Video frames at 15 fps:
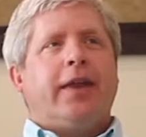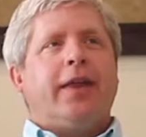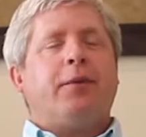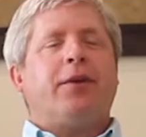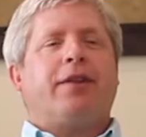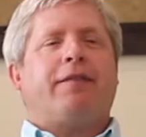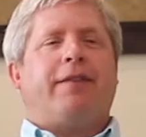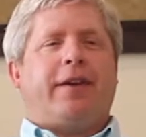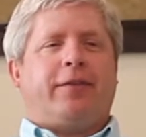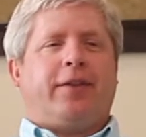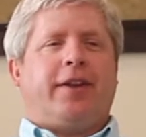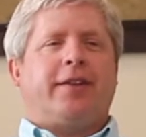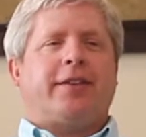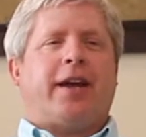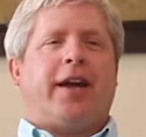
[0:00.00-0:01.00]
I think one of the favorite
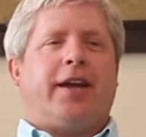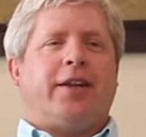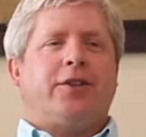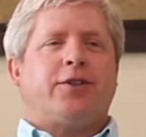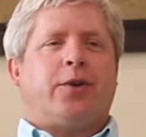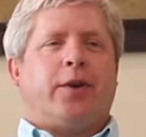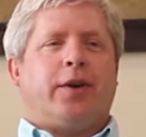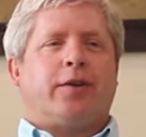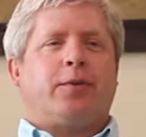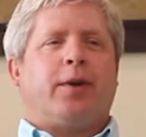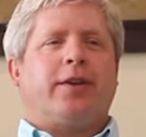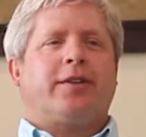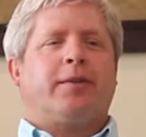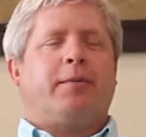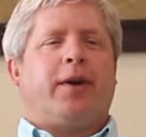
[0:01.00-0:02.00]
things I enjoy is
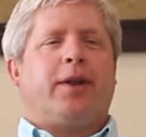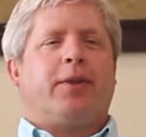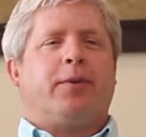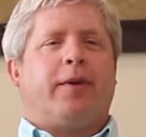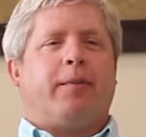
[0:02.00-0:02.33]
once a month